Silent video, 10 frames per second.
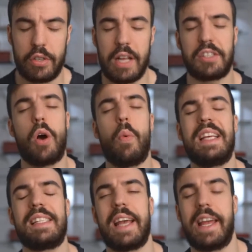let's not
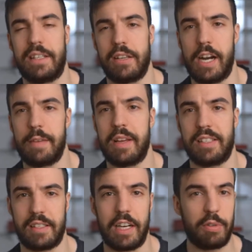waste any time, and
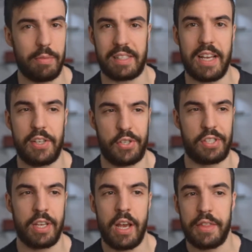starting with the
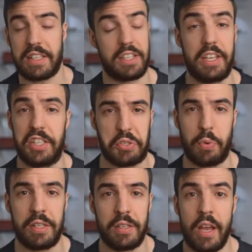massages, that's the easiest
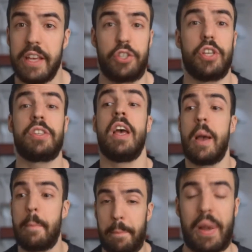one, is
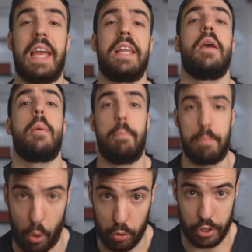just plain
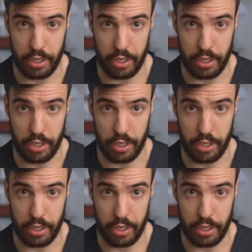bullshit.